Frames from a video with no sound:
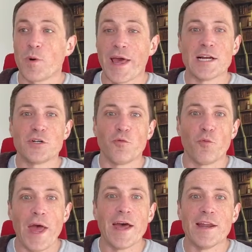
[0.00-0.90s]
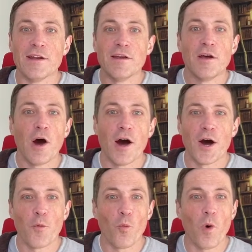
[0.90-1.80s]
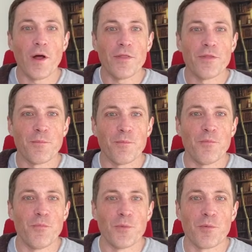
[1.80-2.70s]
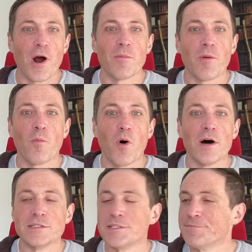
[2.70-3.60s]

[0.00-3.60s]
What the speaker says: actually read what the problem was.